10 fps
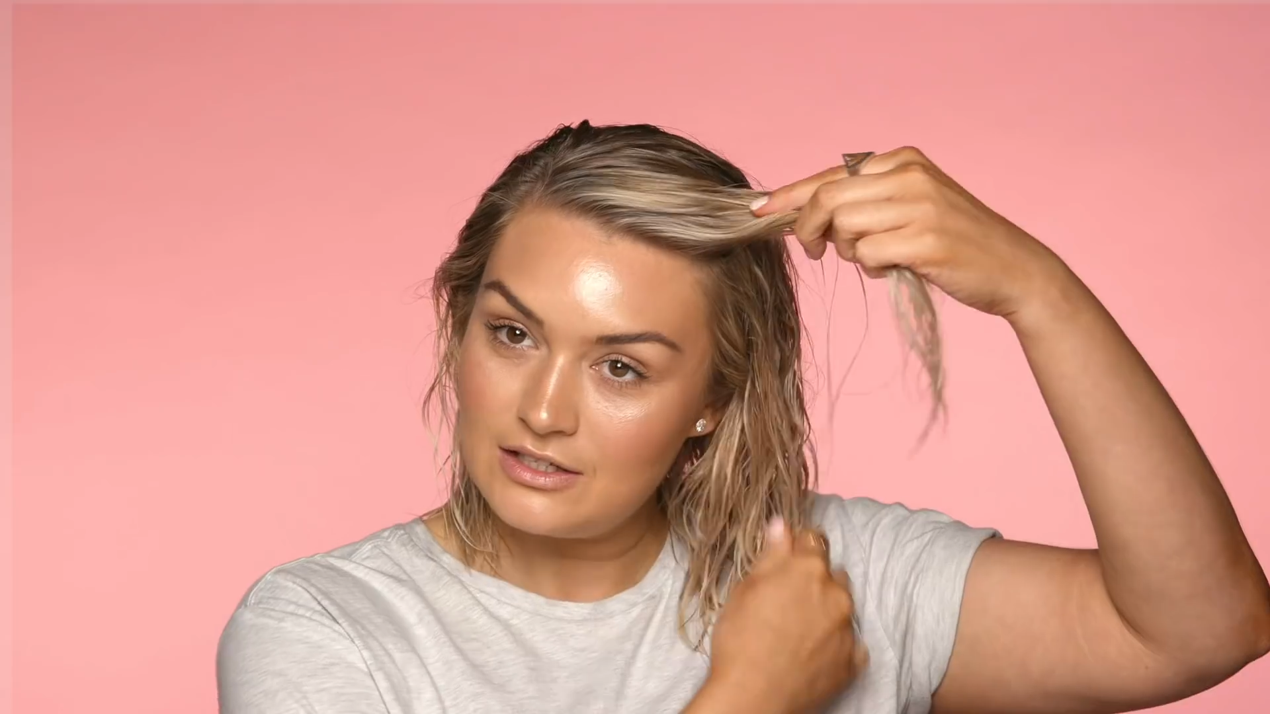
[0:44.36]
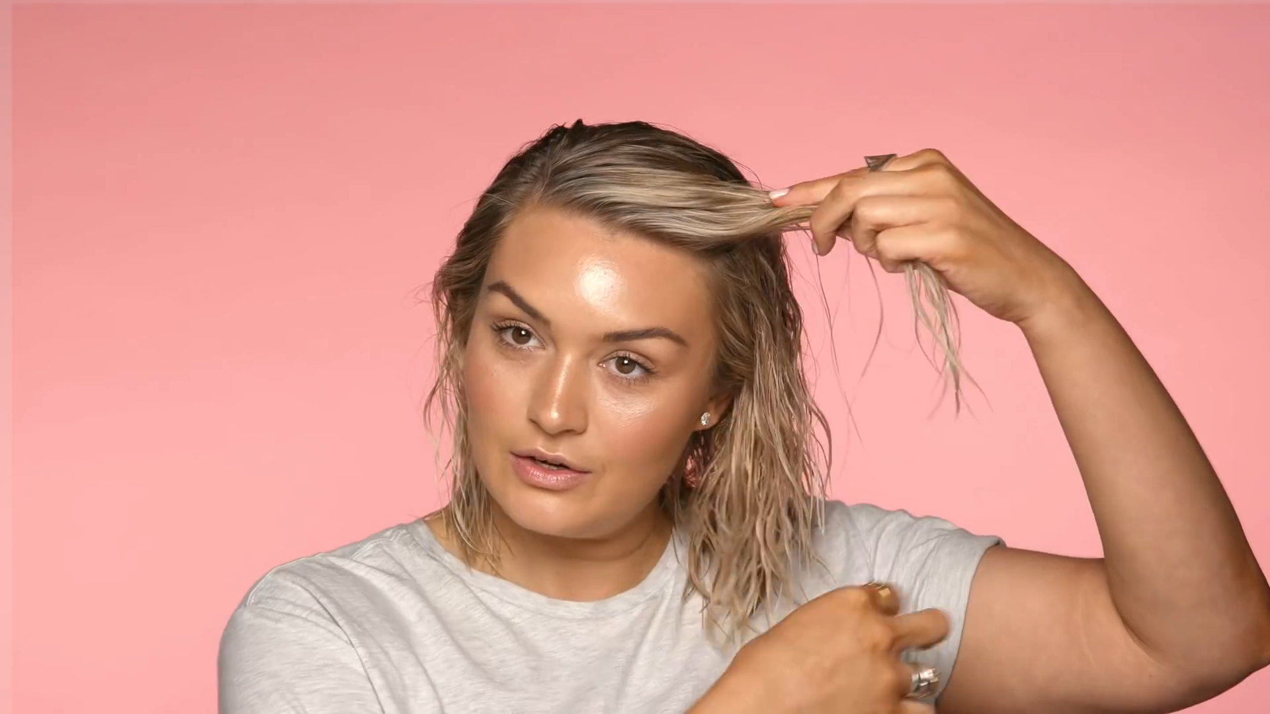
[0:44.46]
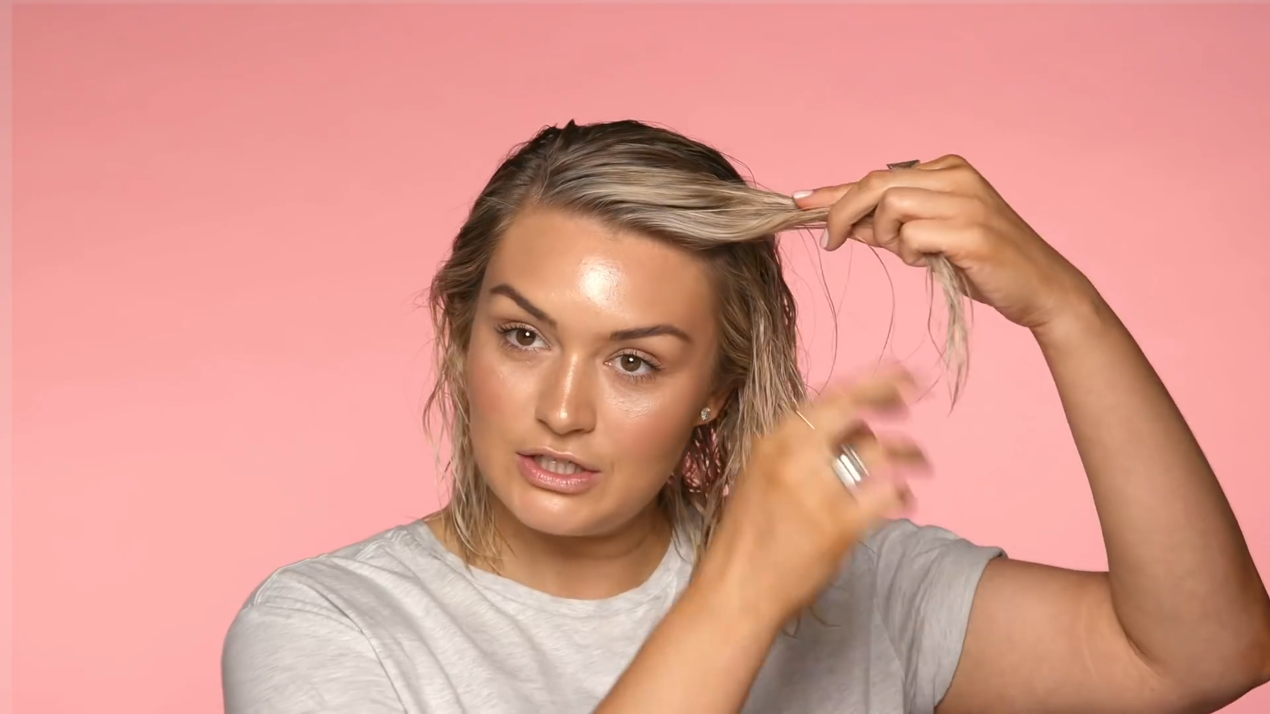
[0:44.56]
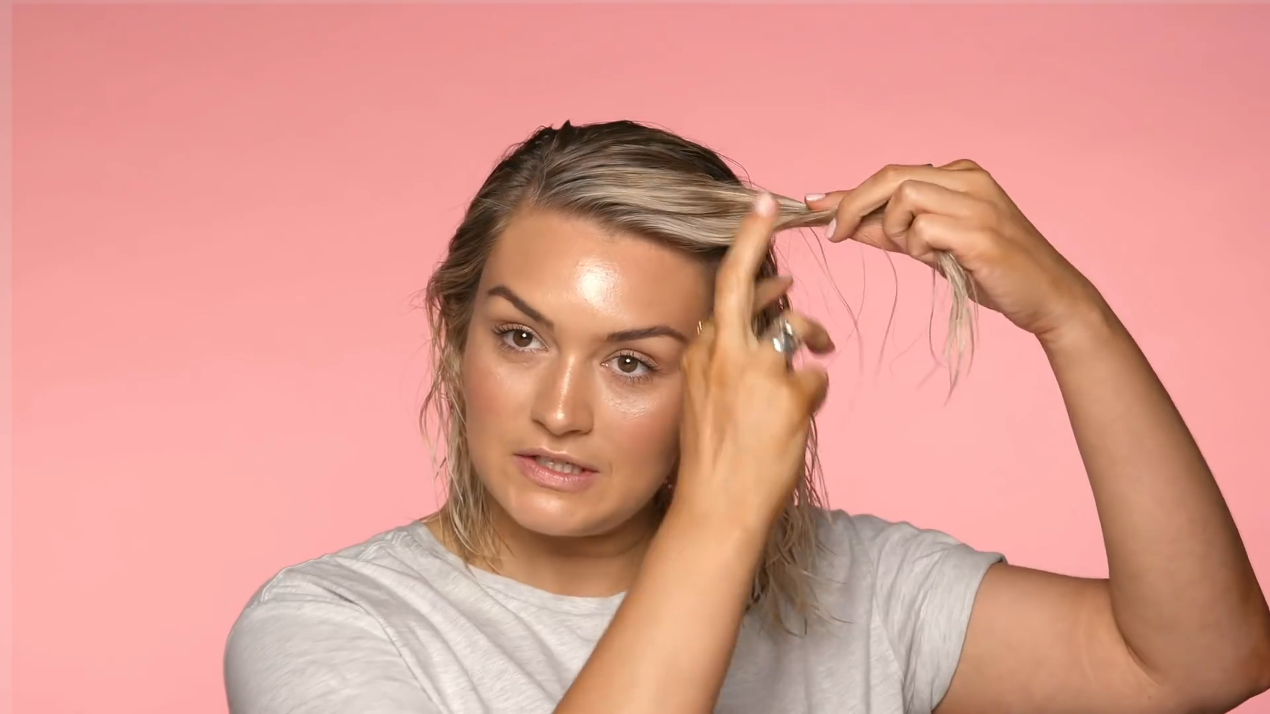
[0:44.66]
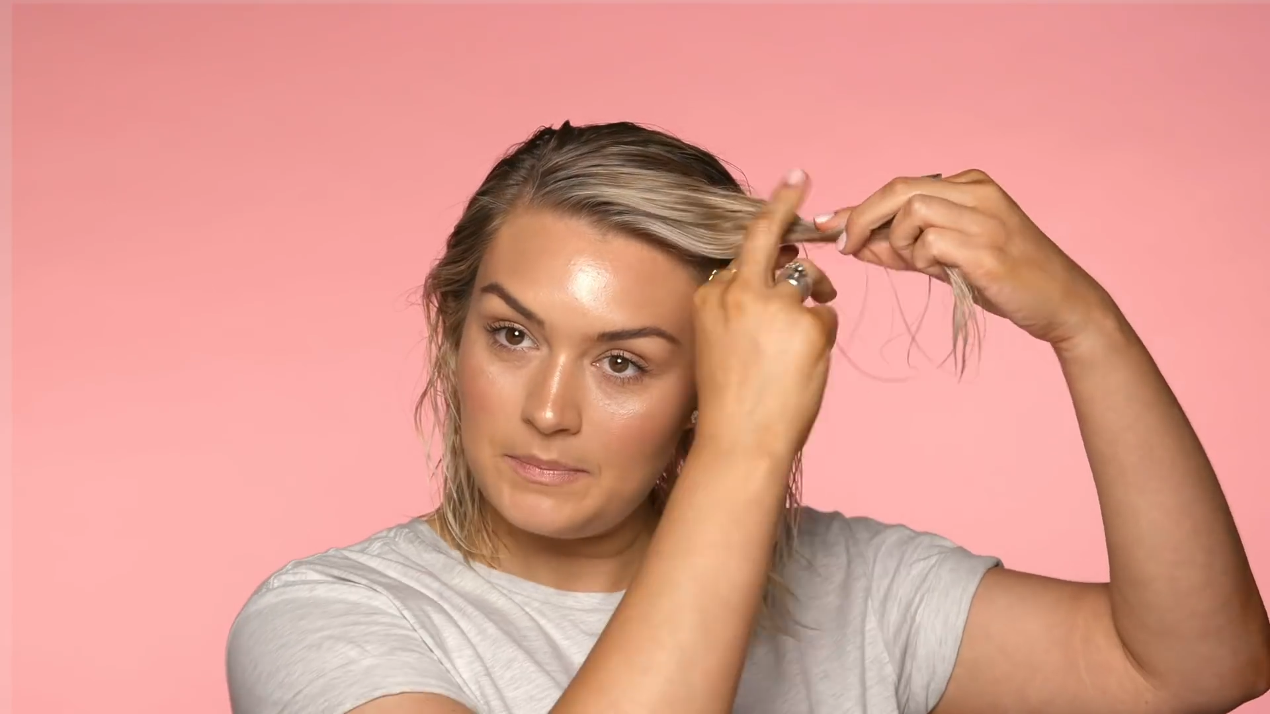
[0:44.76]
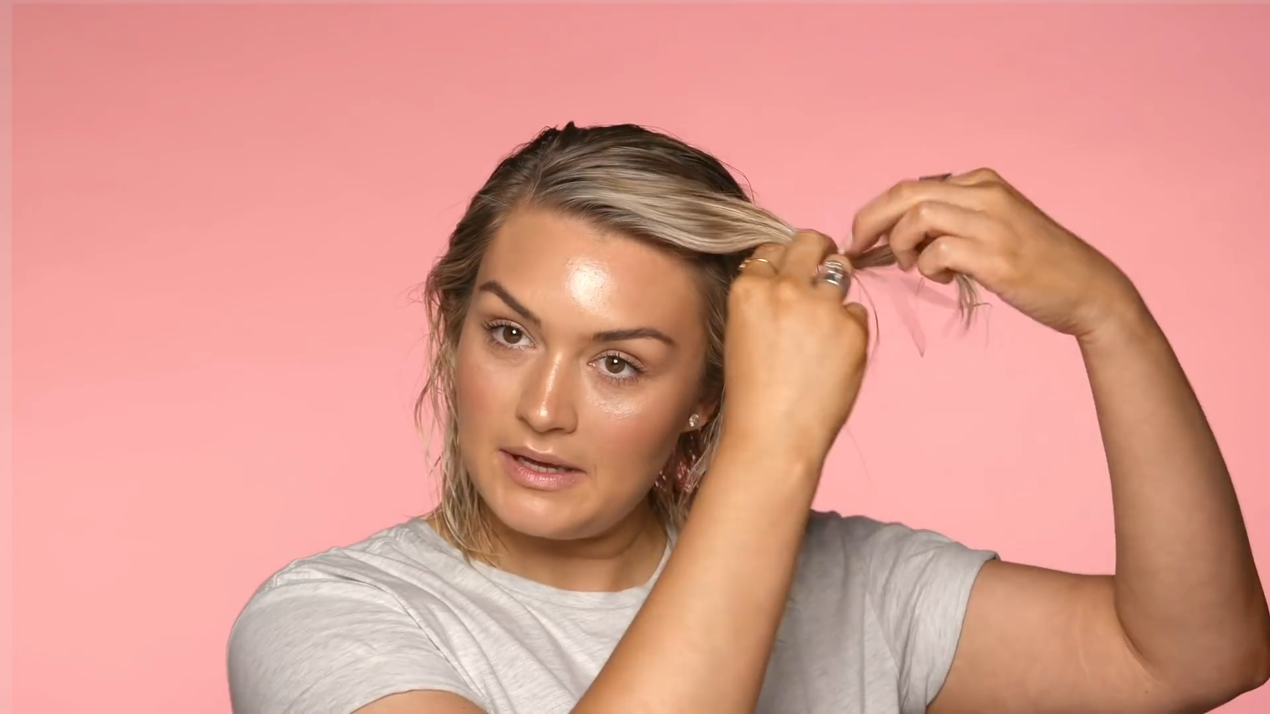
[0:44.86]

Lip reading: So I just